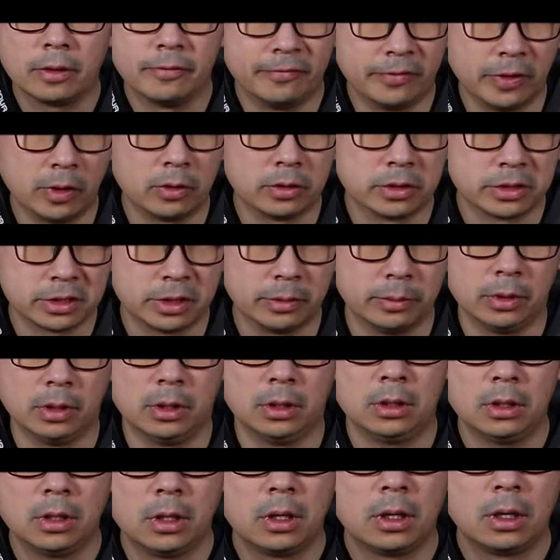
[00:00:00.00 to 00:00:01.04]
very
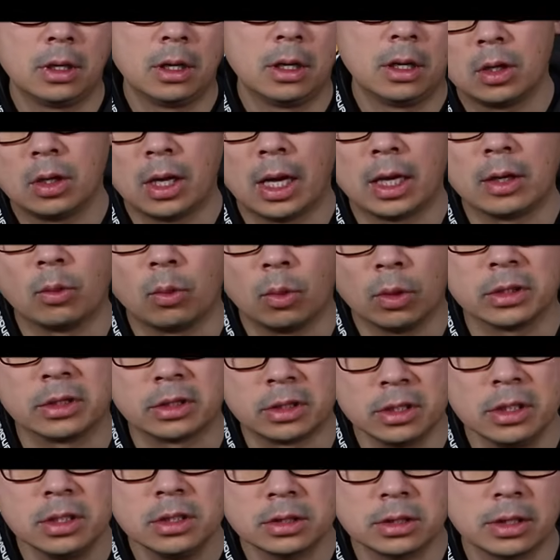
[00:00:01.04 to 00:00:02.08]
similar? And what
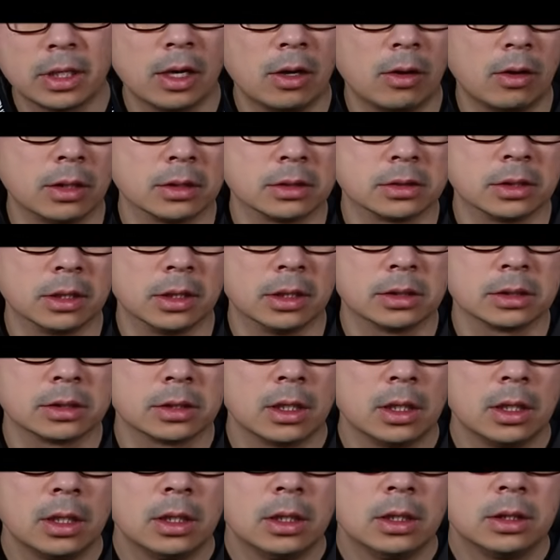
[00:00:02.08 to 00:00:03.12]
these tell us is
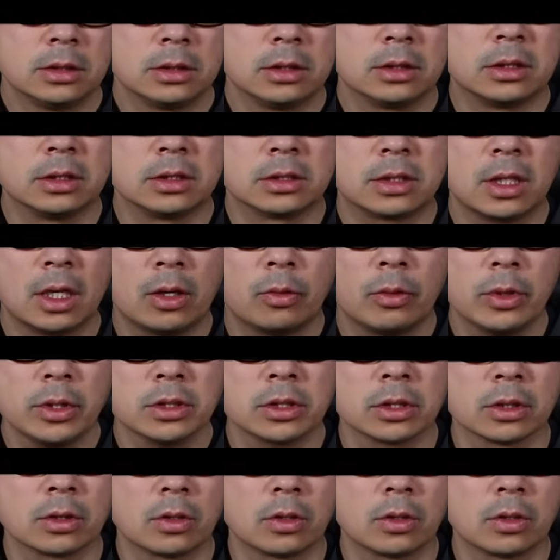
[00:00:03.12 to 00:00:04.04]
the deceleration